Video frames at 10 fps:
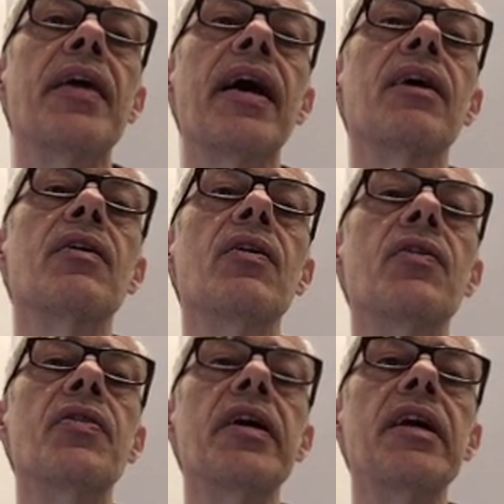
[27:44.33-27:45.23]
that
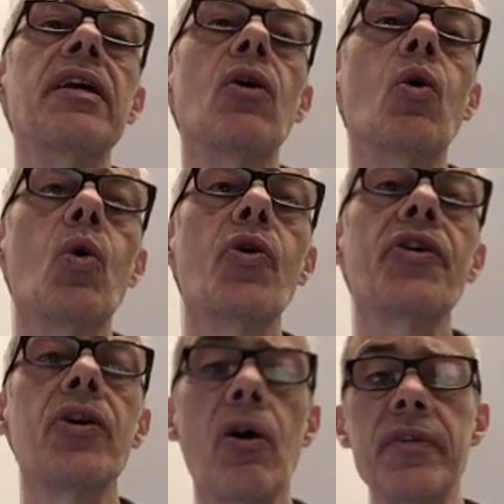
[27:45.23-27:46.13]
the
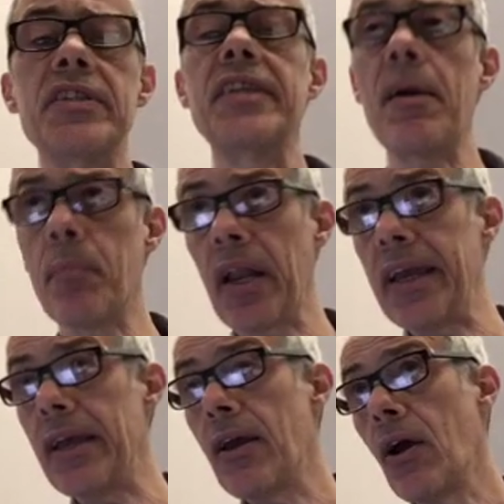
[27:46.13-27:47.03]
order of
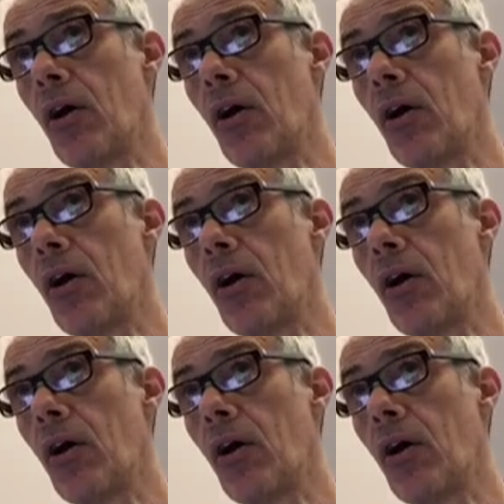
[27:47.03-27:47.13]
assembly